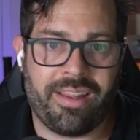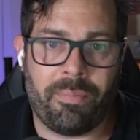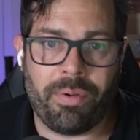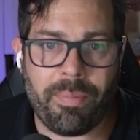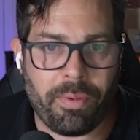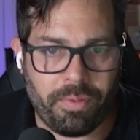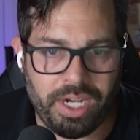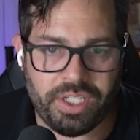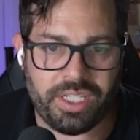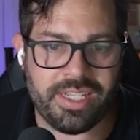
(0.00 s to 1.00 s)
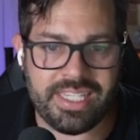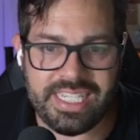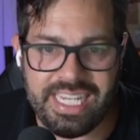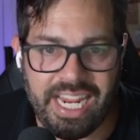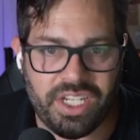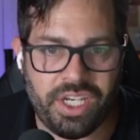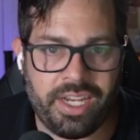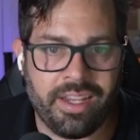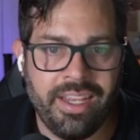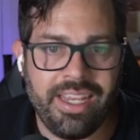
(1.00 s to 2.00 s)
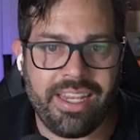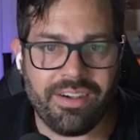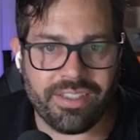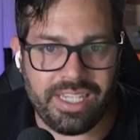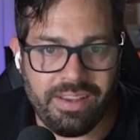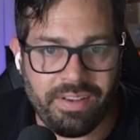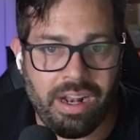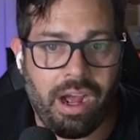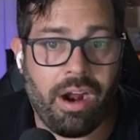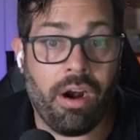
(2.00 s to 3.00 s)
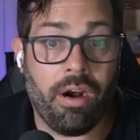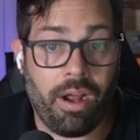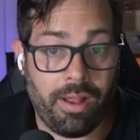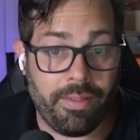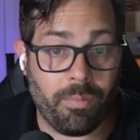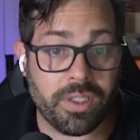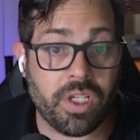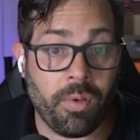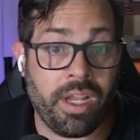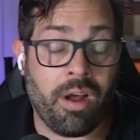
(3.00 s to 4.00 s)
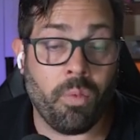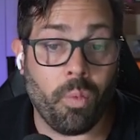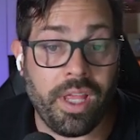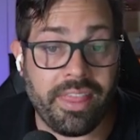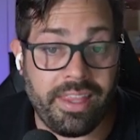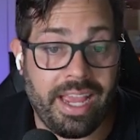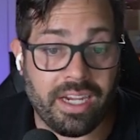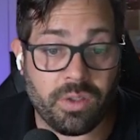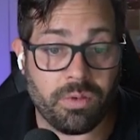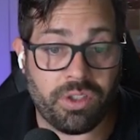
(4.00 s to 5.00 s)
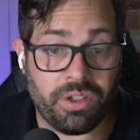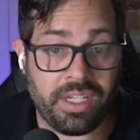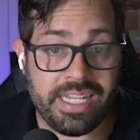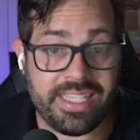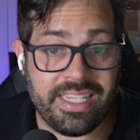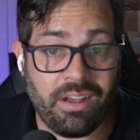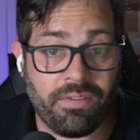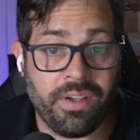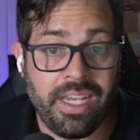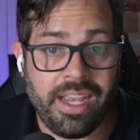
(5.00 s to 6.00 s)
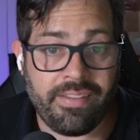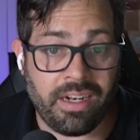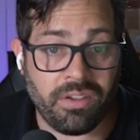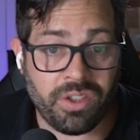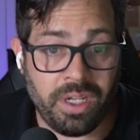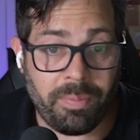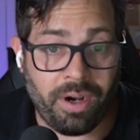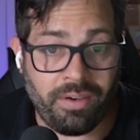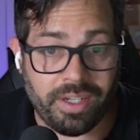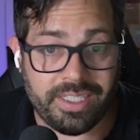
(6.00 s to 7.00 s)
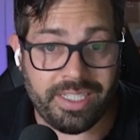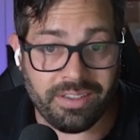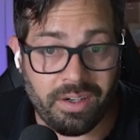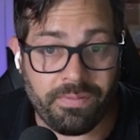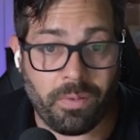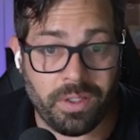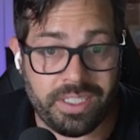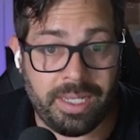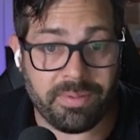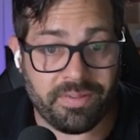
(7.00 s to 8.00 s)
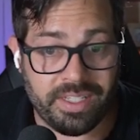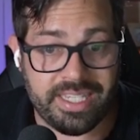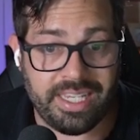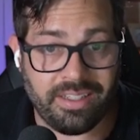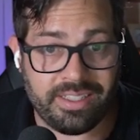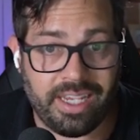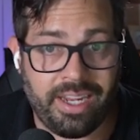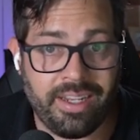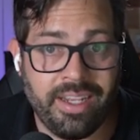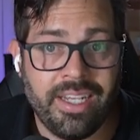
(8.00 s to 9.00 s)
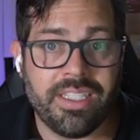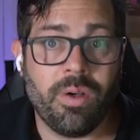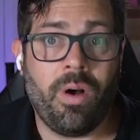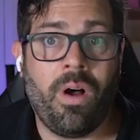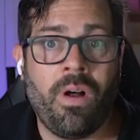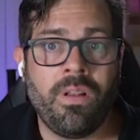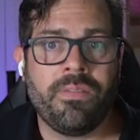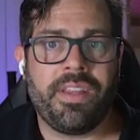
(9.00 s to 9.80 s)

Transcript: the preparation, the staging. Here's even our what's going on with the actual journey itself. And then our journey progress. Here's our 4 steps for the sell side. So all of